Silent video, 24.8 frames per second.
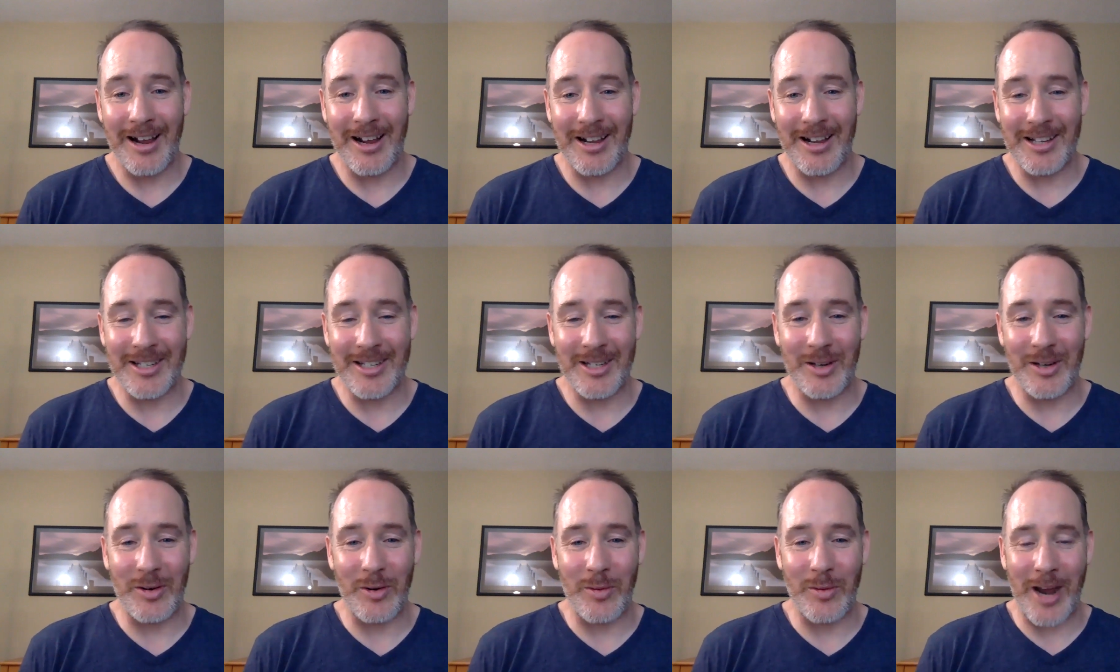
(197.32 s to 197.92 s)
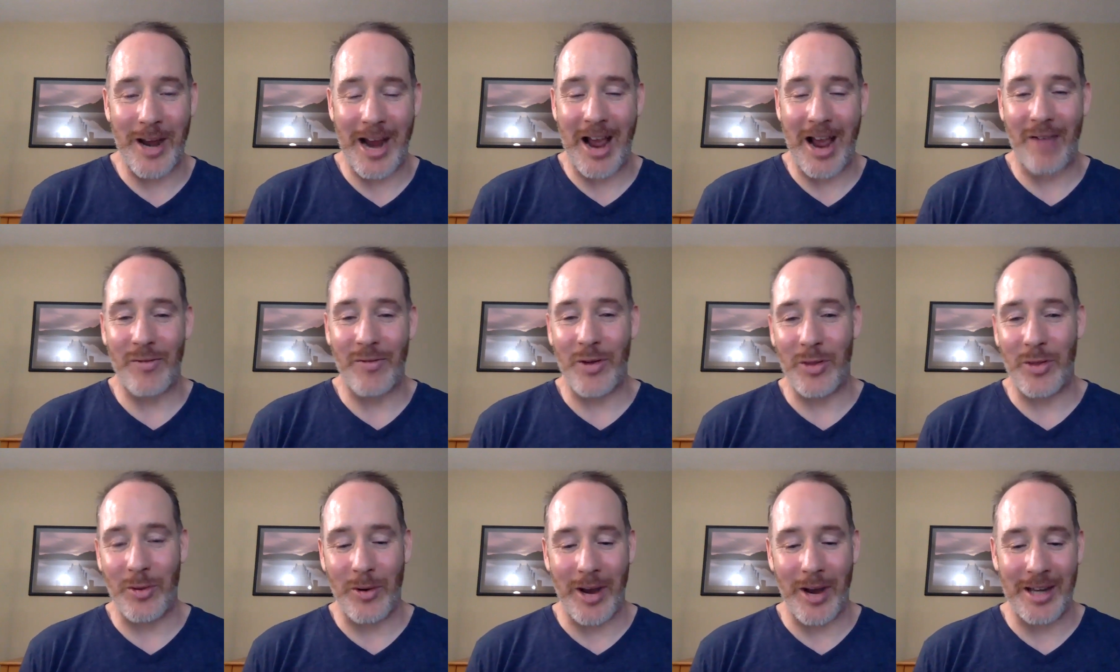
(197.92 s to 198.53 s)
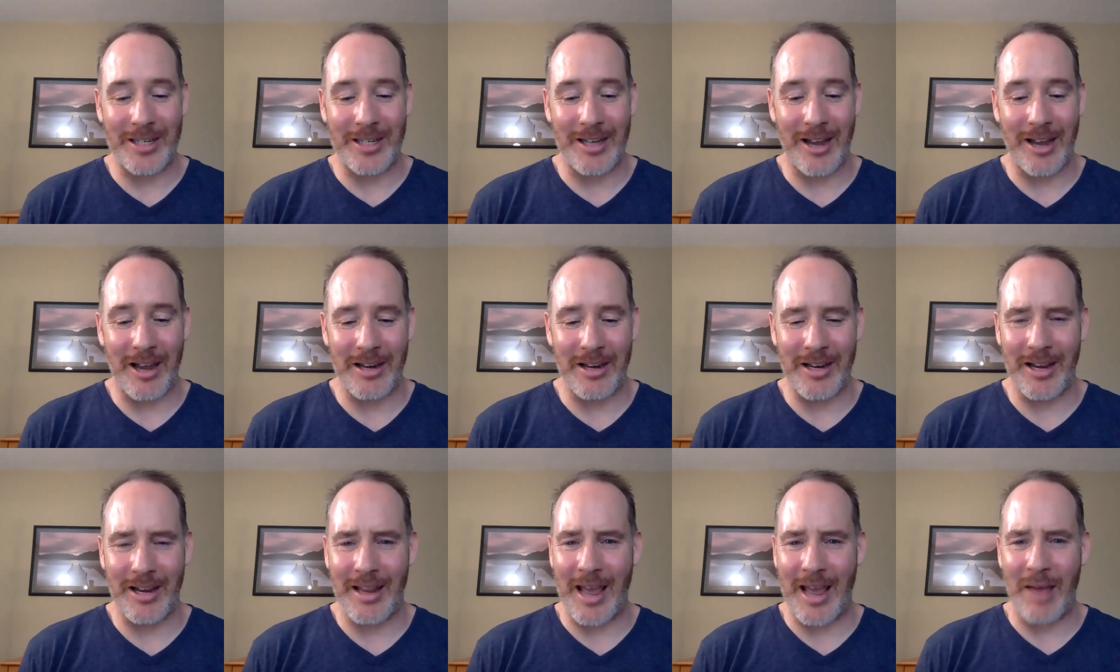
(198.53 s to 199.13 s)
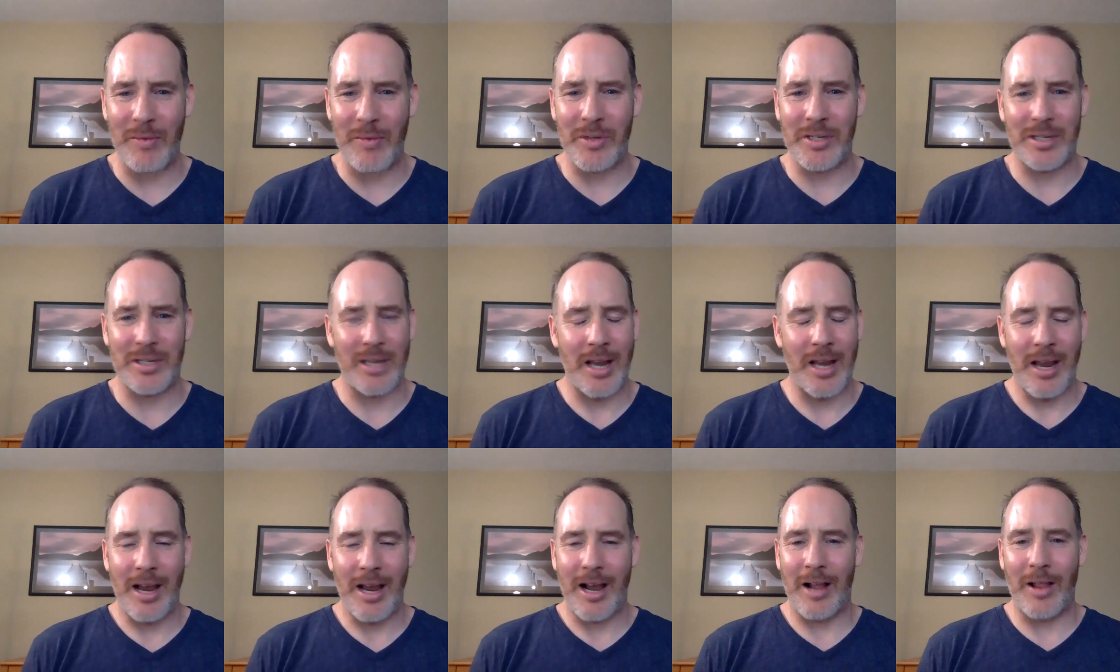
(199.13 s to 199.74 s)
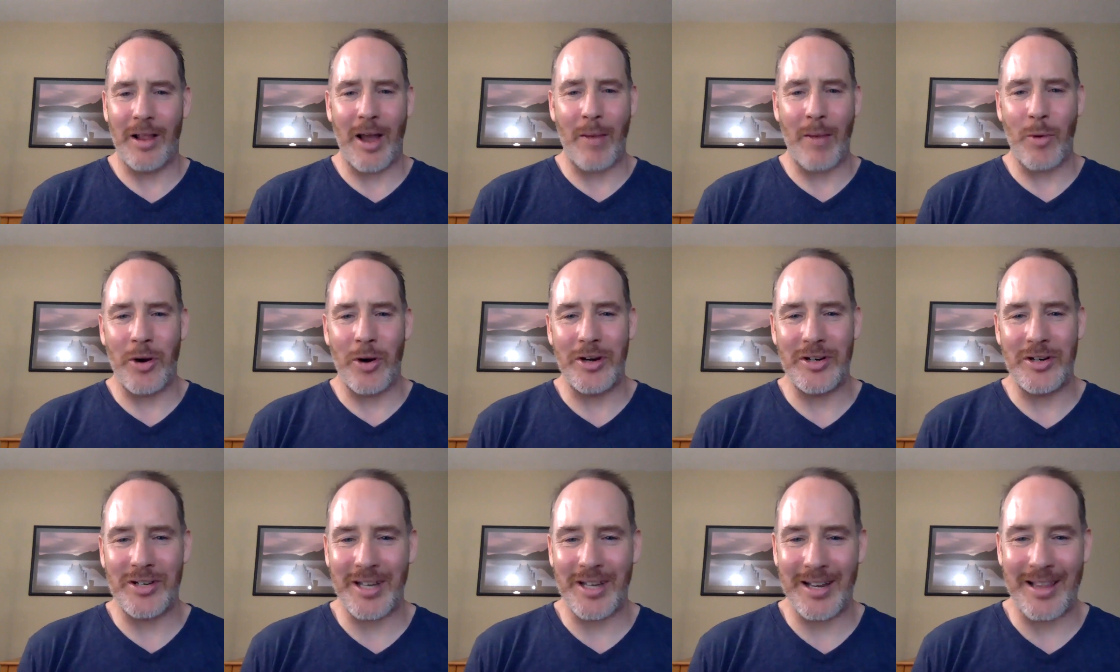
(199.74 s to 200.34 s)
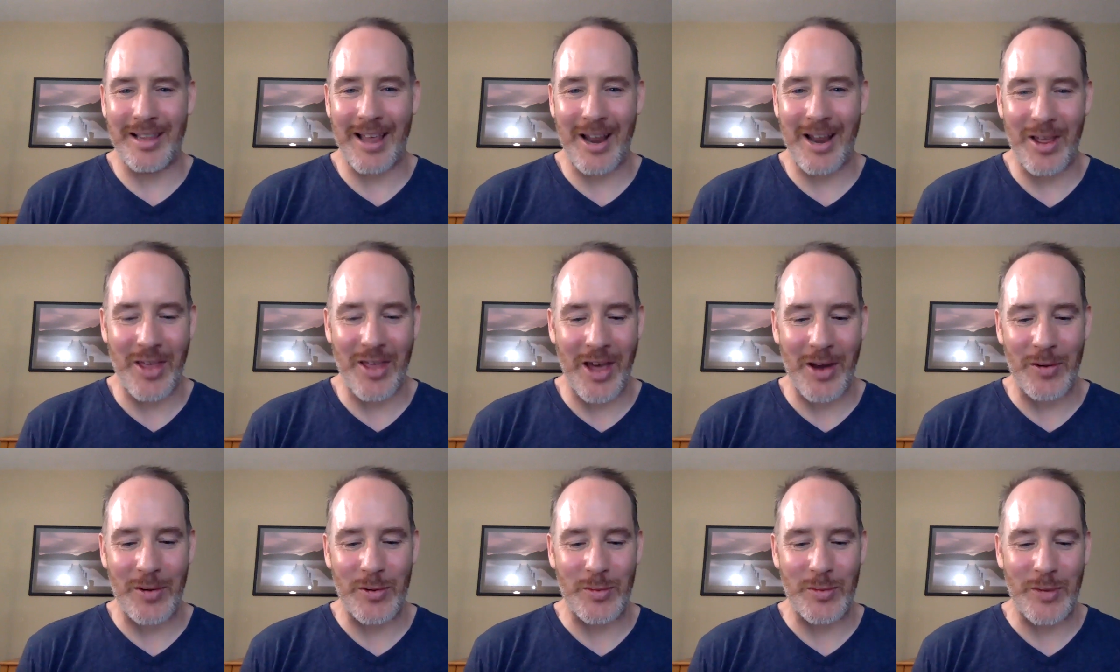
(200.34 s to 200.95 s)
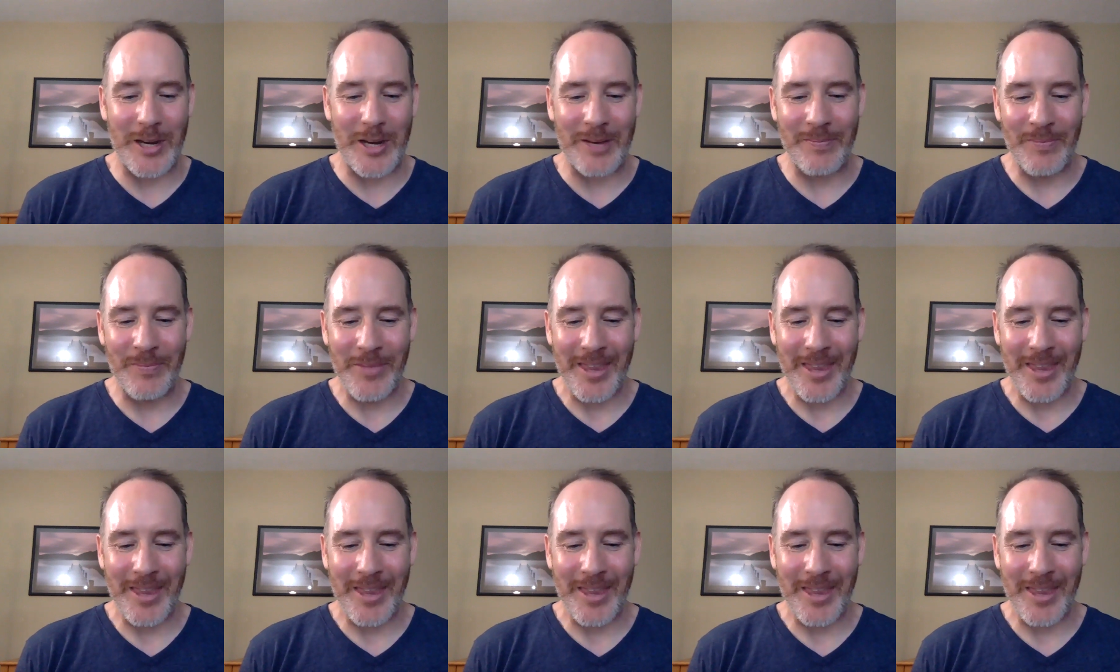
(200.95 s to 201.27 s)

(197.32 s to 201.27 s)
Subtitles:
So we're about halfway through I, Tonya, and that was a lot more interesting than I thought it would be.